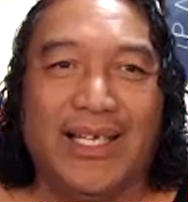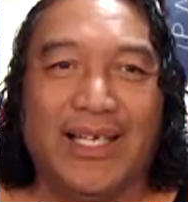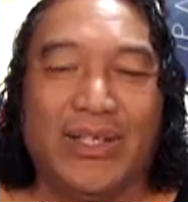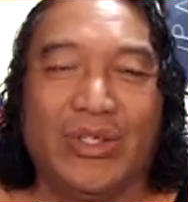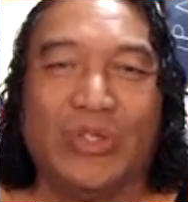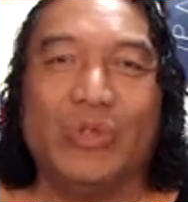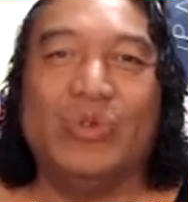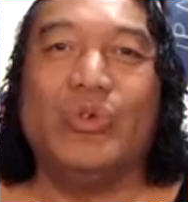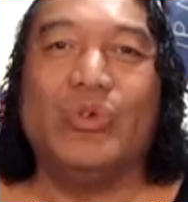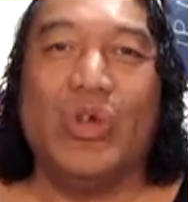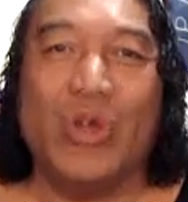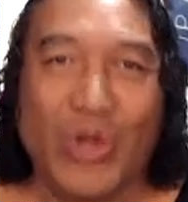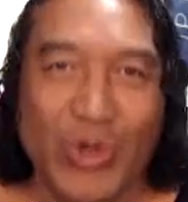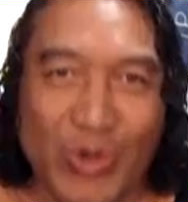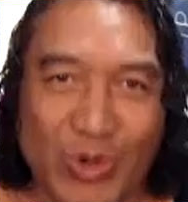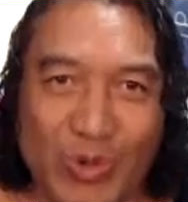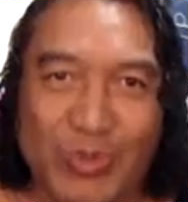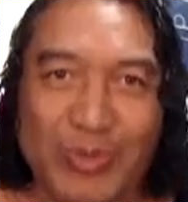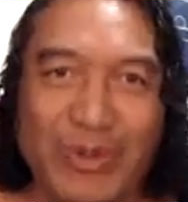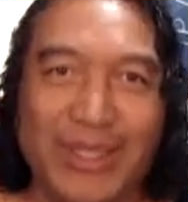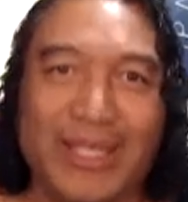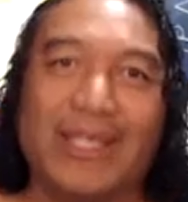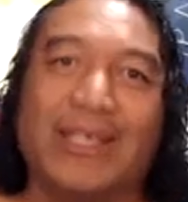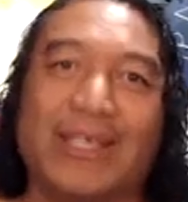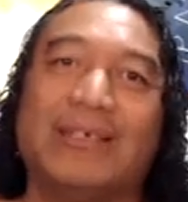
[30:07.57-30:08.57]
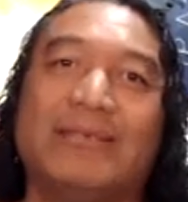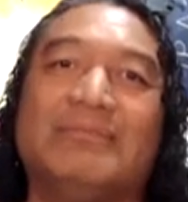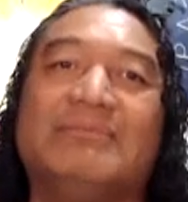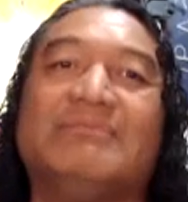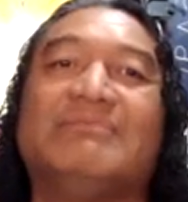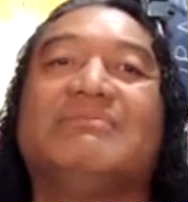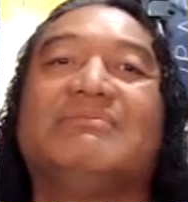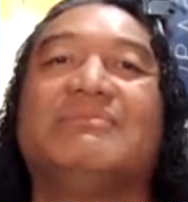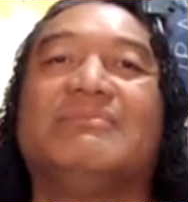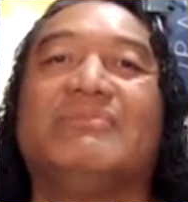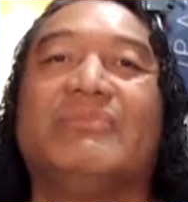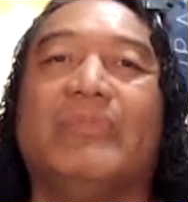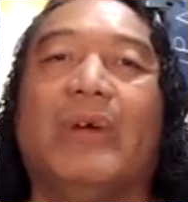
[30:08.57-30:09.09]
You know me
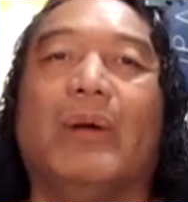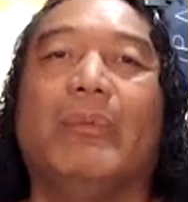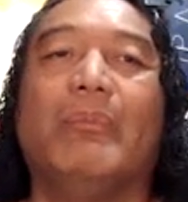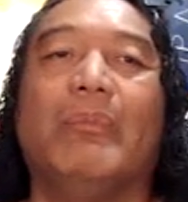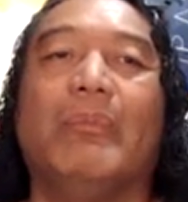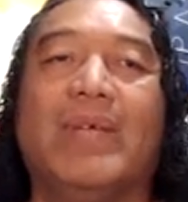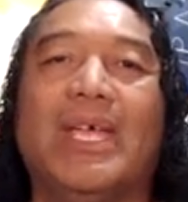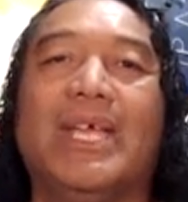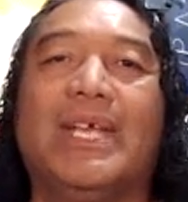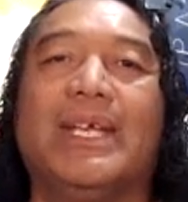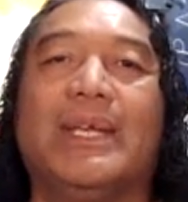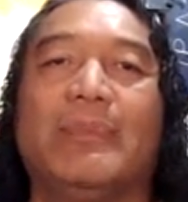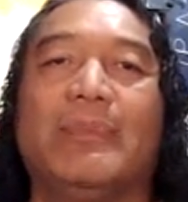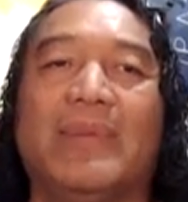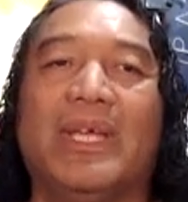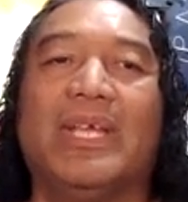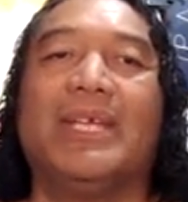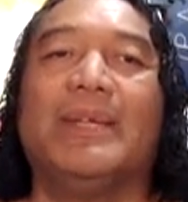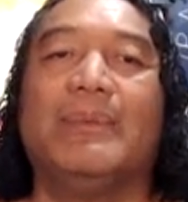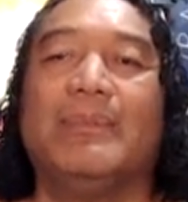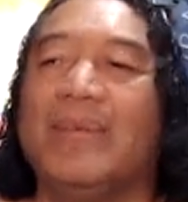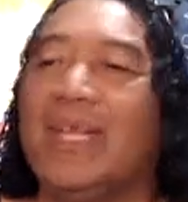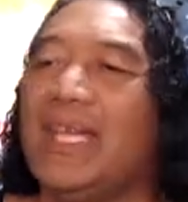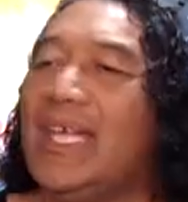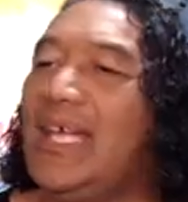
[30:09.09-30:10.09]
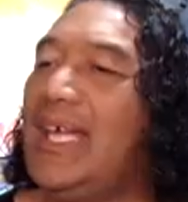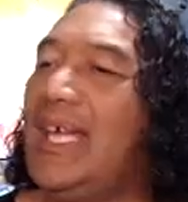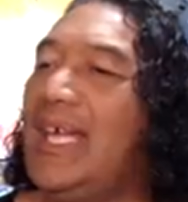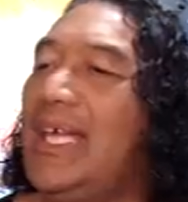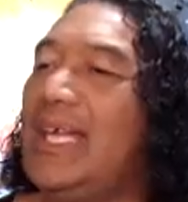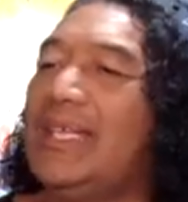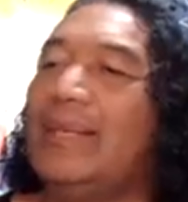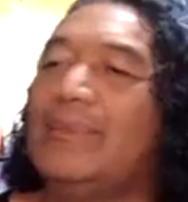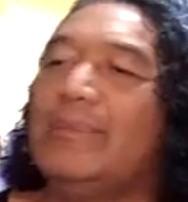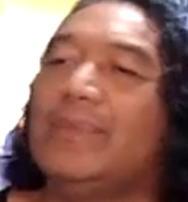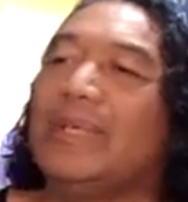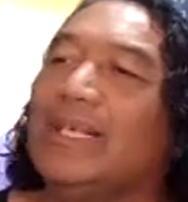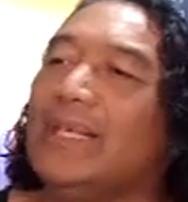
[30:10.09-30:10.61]
from many, many,
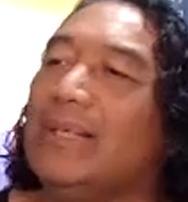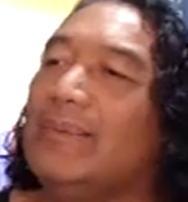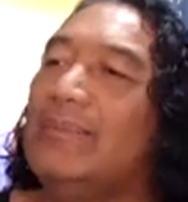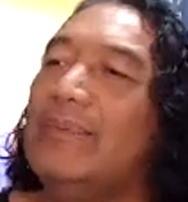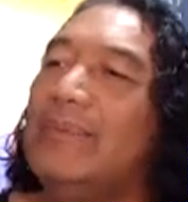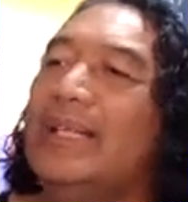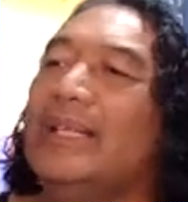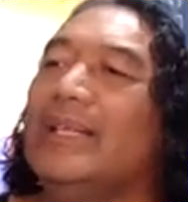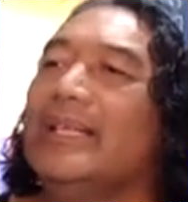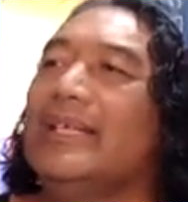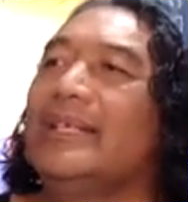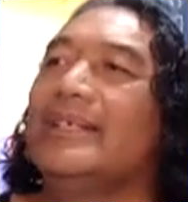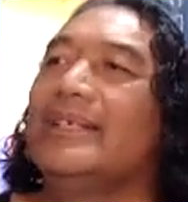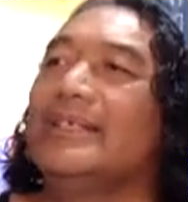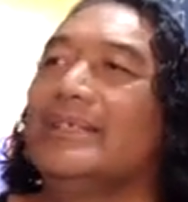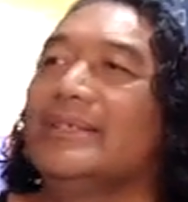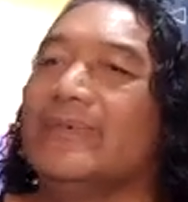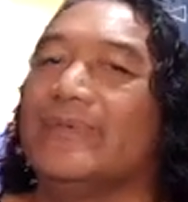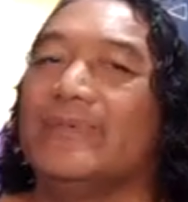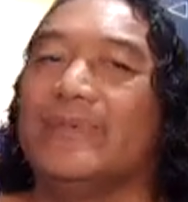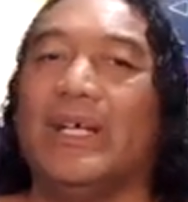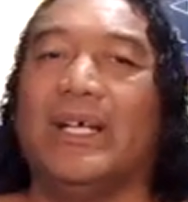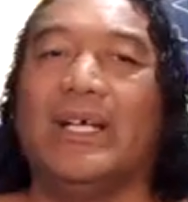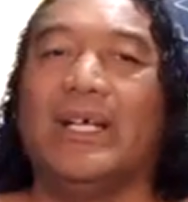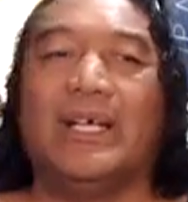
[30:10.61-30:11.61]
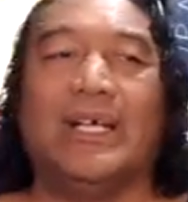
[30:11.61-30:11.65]
many, many millions of